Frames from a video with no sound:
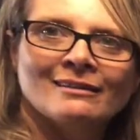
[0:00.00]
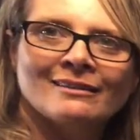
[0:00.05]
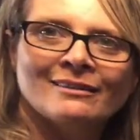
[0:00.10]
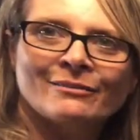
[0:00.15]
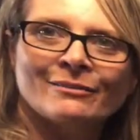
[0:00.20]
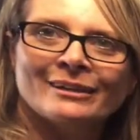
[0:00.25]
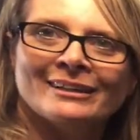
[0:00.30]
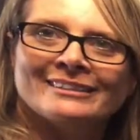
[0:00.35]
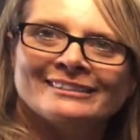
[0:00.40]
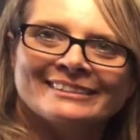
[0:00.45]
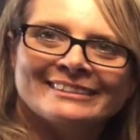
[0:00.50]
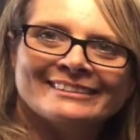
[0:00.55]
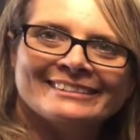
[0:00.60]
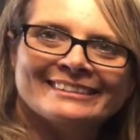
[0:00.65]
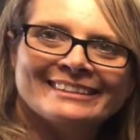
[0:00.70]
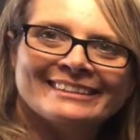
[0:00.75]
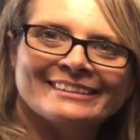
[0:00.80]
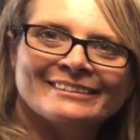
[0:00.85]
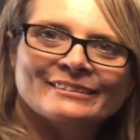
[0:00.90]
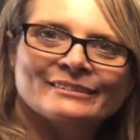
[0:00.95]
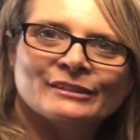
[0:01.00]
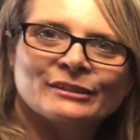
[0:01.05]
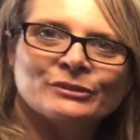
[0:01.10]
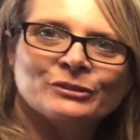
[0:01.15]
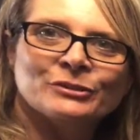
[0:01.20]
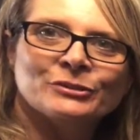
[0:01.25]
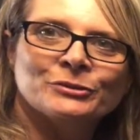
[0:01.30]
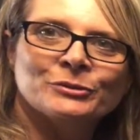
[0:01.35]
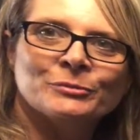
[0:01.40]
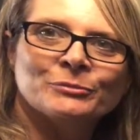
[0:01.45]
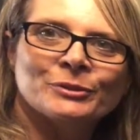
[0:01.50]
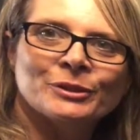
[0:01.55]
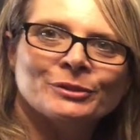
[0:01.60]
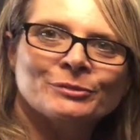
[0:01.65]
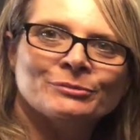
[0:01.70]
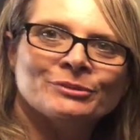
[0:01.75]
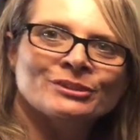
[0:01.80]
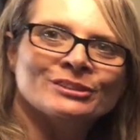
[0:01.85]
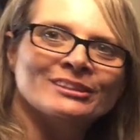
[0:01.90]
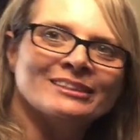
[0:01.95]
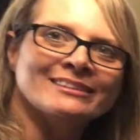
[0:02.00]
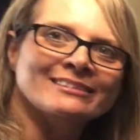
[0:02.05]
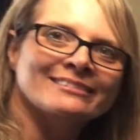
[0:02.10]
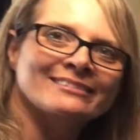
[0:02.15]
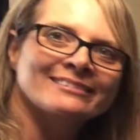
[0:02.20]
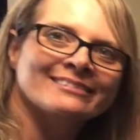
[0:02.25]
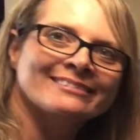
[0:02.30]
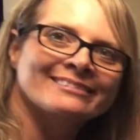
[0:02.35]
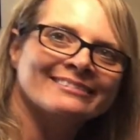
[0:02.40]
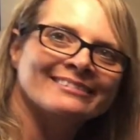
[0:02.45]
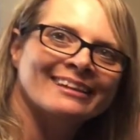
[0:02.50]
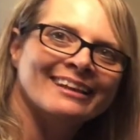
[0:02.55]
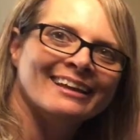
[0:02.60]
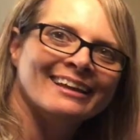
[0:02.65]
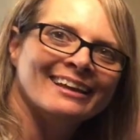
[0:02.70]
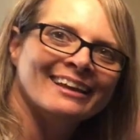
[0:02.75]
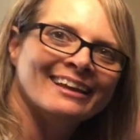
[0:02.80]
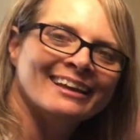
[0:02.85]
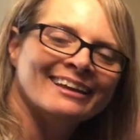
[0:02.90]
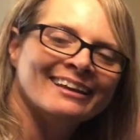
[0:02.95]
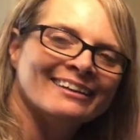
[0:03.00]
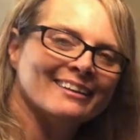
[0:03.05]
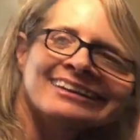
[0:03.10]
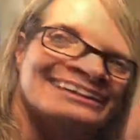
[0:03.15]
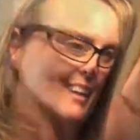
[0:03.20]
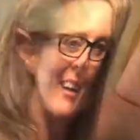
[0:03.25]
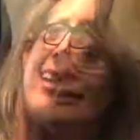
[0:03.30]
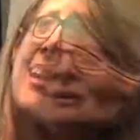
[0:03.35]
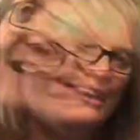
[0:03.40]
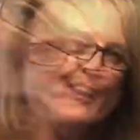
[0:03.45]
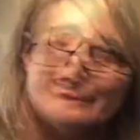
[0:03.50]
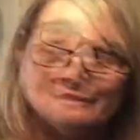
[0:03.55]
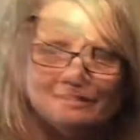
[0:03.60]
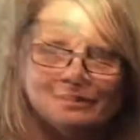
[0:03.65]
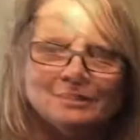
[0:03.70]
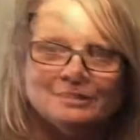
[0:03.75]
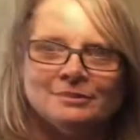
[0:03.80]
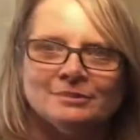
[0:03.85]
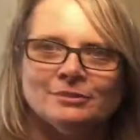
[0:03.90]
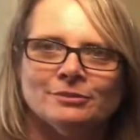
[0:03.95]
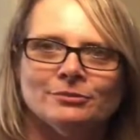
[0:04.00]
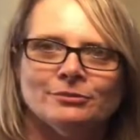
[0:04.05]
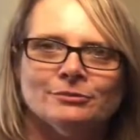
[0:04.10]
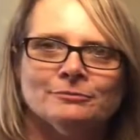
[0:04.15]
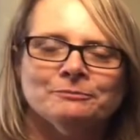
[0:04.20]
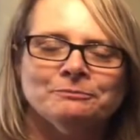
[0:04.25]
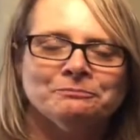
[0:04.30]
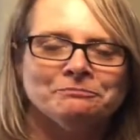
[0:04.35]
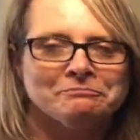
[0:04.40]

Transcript: thread 16 needles on your new embroidery machine. All right, so